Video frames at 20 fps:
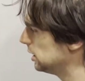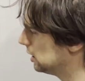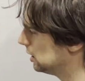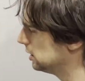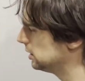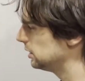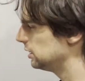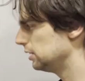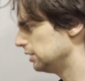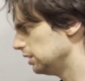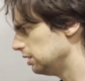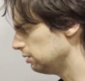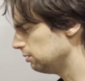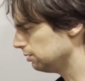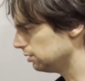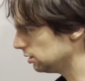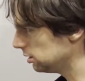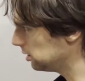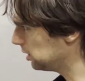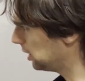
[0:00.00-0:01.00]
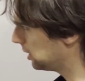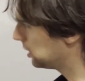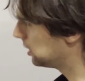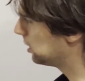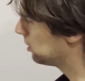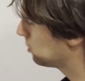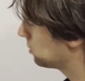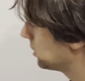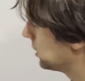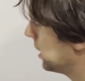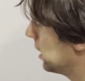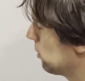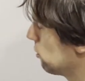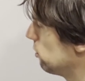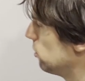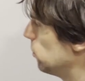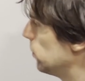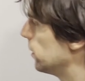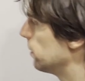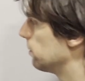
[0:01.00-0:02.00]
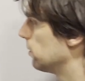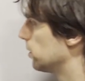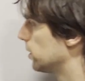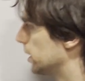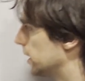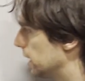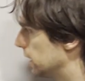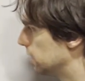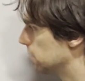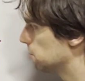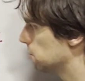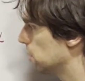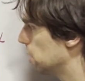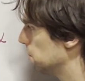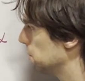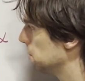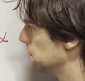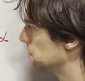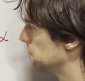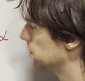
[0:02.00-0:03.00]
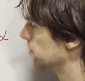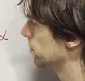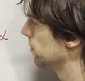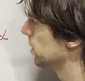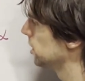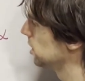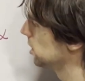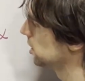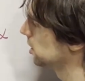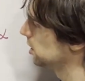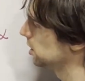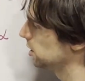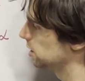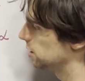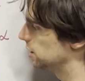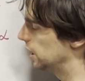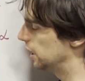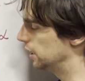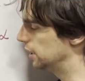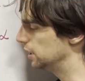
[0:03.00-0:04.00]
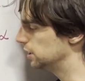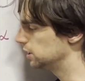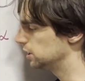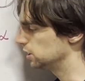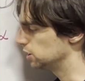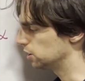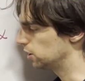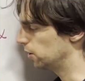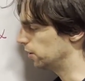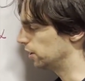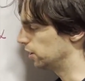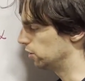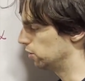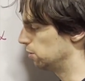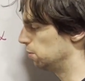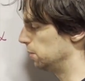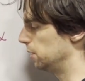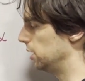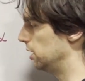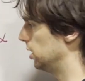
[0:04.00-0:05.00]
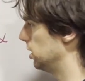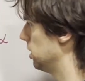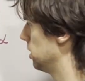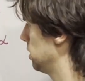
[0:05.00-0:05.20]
That's an interesting actually way of looking at the problem. Then this is going to be